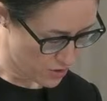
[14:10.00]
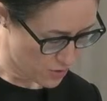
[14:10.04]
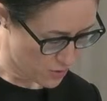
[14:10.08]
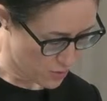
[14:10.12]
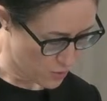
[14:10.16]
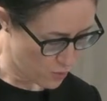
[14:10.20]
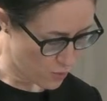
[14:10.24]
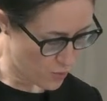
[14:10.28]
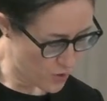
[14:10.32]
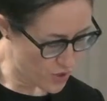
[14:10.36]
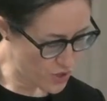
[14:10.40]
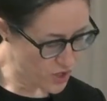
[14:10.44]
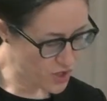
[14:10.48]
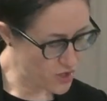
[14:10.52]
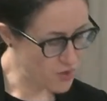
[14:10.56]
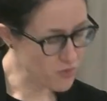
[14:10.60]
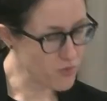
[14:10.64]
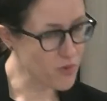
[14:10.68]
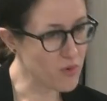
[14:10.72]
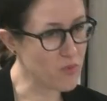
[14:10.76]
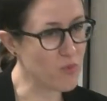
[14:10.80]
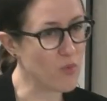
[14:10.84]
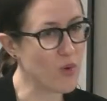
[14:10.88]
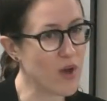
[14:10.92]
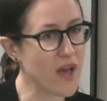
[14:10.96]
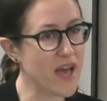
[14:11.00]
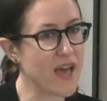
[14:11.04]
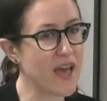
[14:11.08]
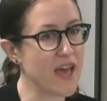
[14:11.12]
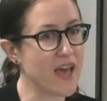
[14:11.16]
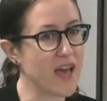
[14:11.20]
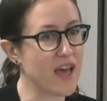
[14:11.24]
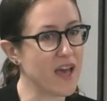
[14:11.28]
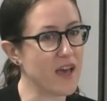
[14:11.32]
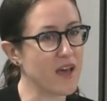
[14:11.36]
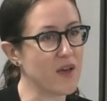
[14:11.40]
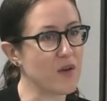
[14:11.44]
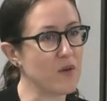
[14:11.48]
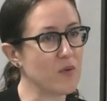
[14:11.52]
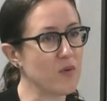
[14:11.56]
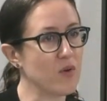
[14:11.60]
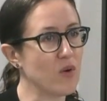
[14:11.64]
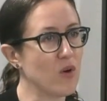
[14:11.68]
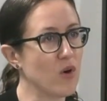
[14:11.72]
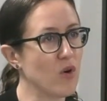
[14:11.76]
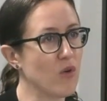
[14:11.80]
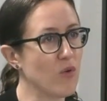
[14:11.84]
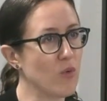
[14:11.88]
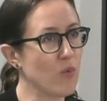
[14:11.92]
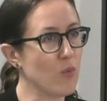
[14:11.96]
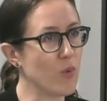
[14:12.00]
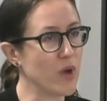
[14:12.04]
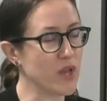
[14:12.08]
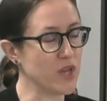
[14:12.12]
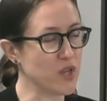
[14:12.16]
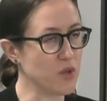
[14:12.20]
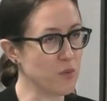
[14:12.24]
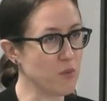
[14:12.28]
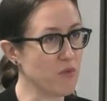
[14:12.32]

Were you aware when